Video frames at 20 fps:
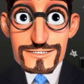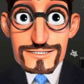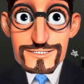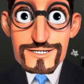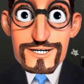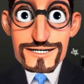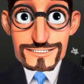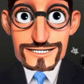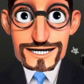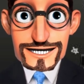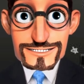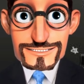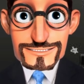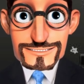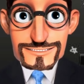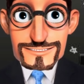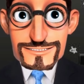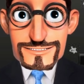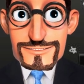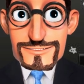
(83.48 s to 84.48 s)
the backup,
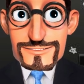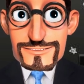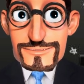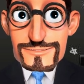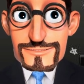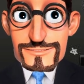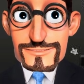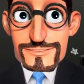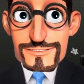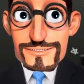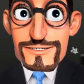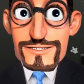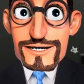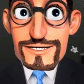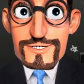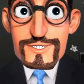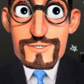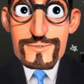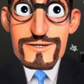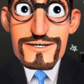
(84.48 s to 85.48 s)

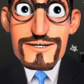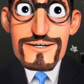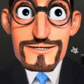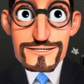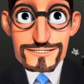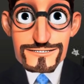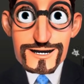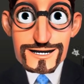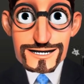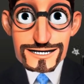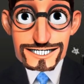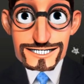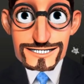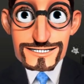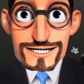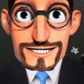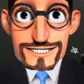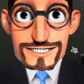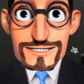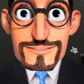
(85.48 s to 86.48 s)
make sure your iPhone
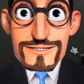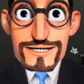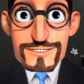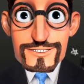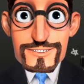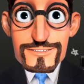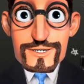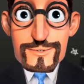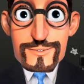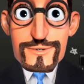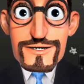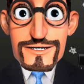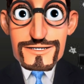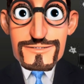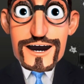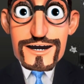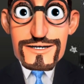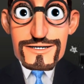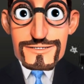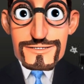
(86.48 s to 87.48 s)
stays connected to
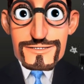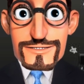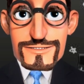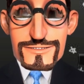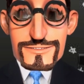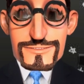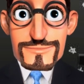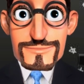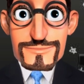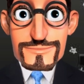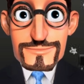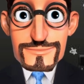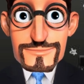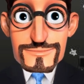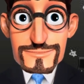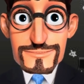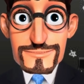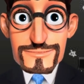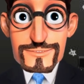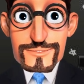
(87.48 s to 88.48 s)
Wi-Fi
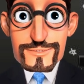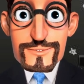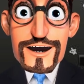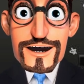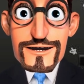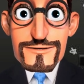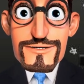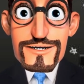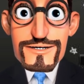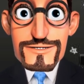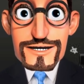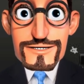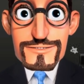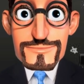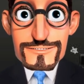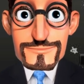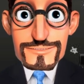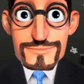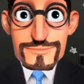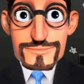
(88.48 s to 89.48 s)
while backing
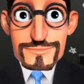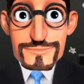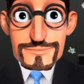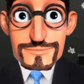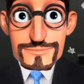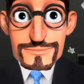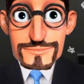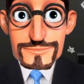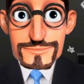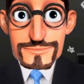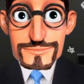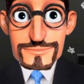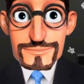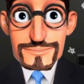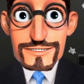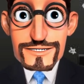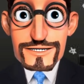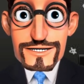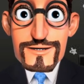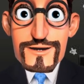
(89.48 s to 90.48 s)
up.
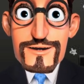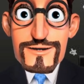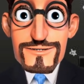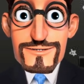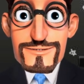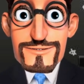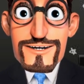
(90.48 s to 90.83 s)
The time it